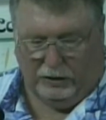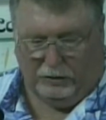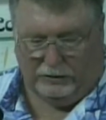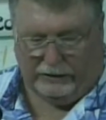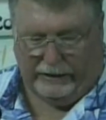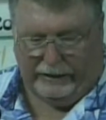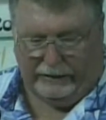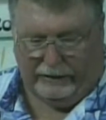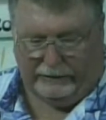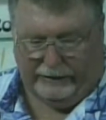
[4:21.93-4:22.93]

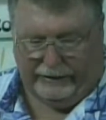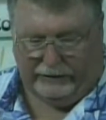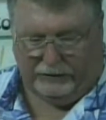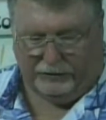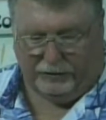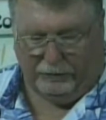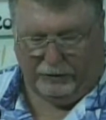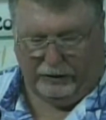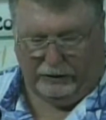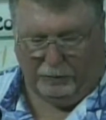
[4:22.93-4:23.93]
Jose Diaz from
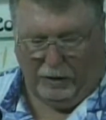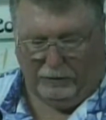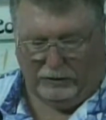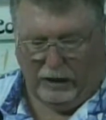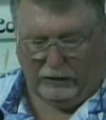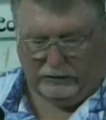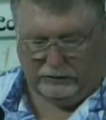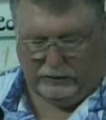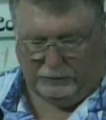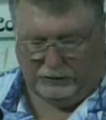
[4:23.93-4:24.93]
the Department of
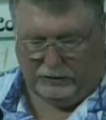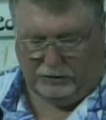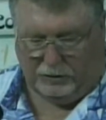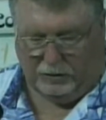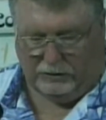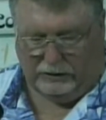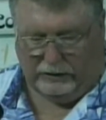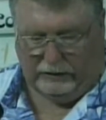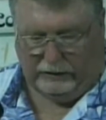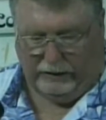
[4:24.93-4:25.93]
Toxic Substance Control
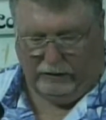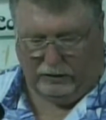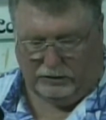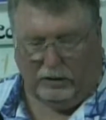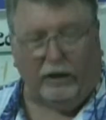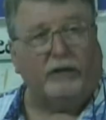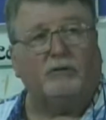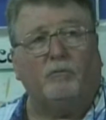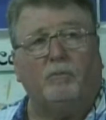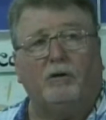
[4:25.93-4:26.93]
said that they are starting
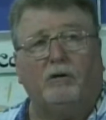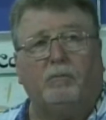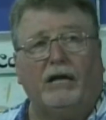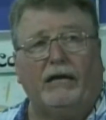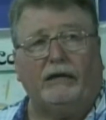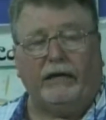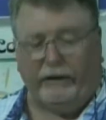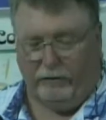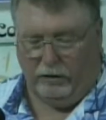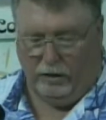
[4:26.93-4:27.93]
to put a plan
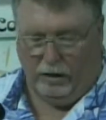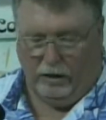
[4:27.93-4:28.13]
together